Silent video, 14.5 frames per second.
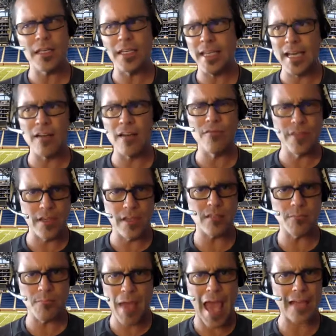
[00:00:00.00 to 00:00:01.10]
kick of
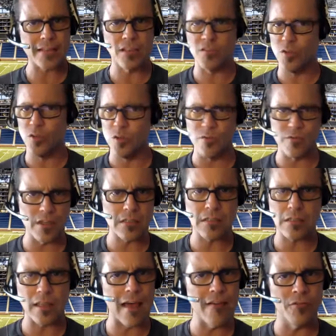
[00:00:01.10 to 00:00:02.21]
this magnitude, of this
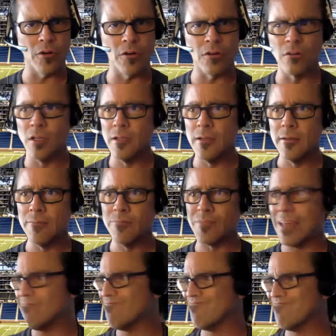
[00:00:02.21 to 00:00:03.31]
level that,